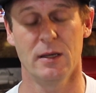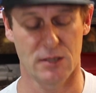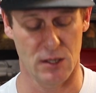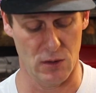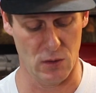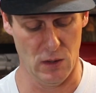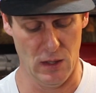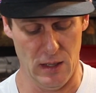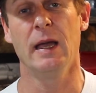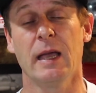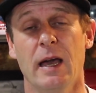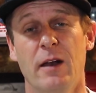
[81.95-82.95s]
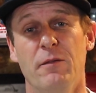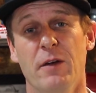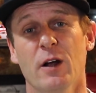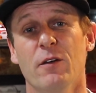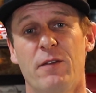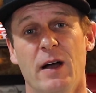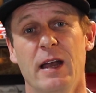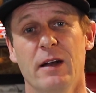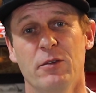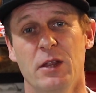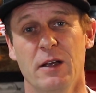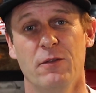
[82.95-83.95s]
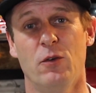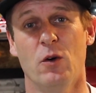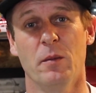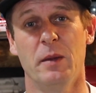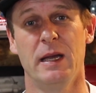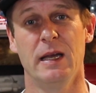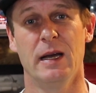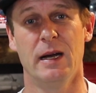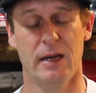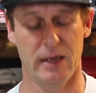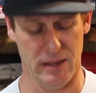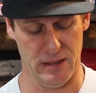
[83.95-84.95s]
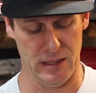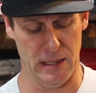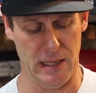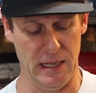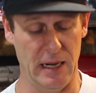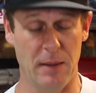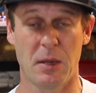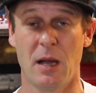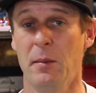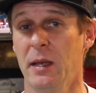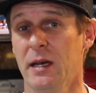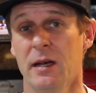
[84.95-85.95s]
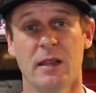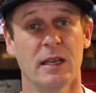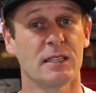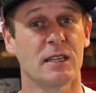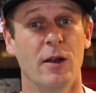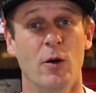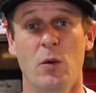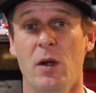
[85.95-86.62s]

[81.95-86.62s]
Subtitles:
So kind of verified everything for me. And I'm coming into this, I know